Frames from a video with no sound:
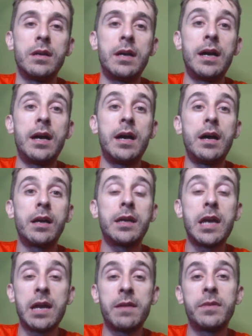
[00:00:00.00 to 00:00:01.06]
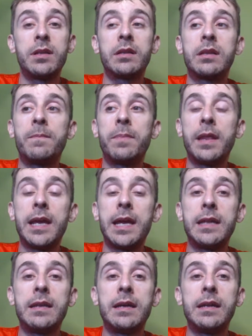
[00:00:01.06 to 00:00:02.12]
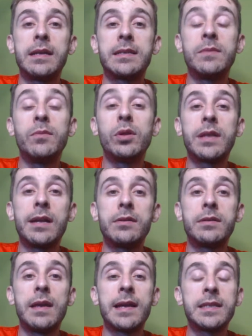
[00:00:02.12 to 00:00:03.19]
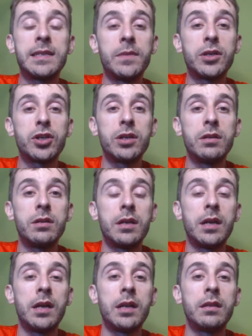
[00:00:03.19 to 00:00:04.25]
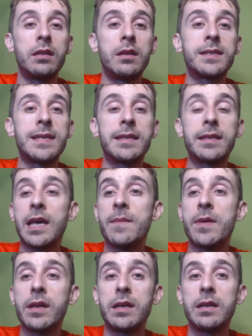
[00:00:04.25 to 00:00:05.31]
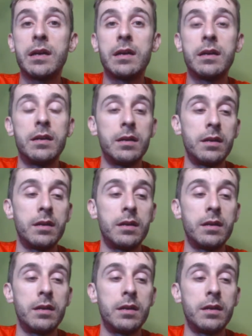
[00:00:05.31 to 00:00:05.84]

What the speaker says: a game that I played in a simultaneous exhibition in Santa Camerina,